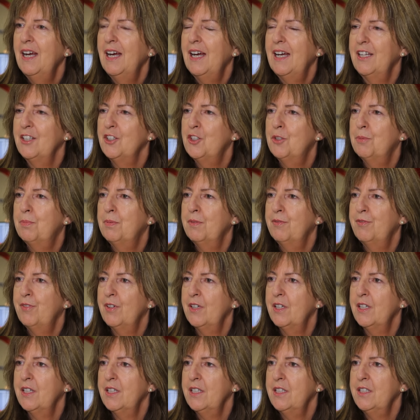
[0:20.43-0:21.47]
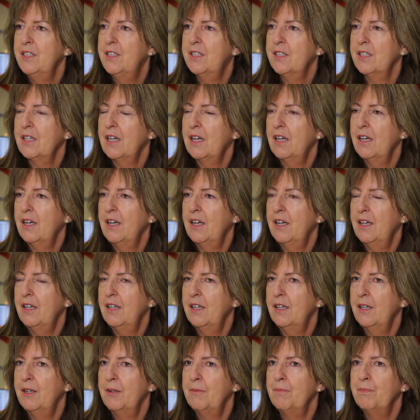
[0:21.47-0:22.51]
And to provide
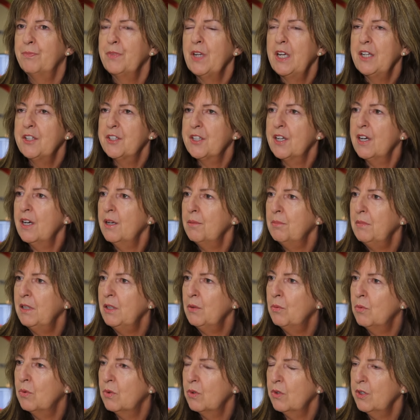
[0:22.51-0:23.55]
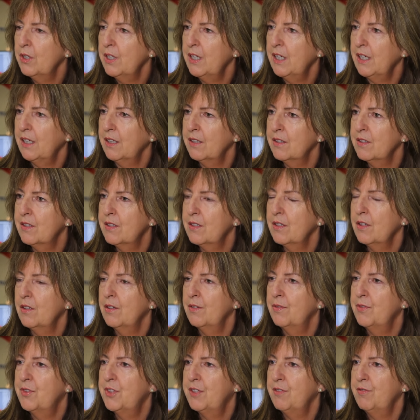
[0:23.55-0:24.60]
timely warnings
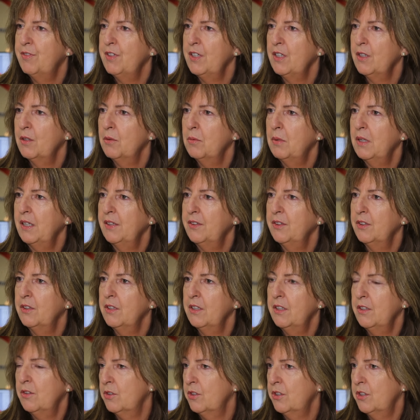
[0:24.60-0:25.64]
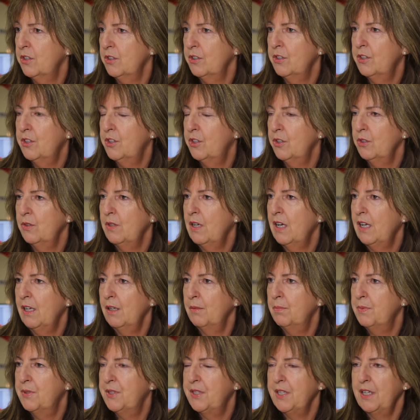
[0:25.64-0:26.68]
of severe weather in order to
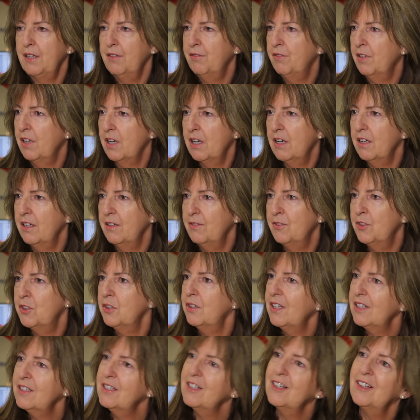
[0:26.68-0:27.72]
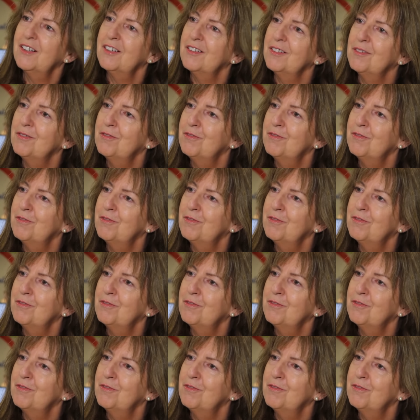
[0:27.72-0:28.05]
help save lives. So that's our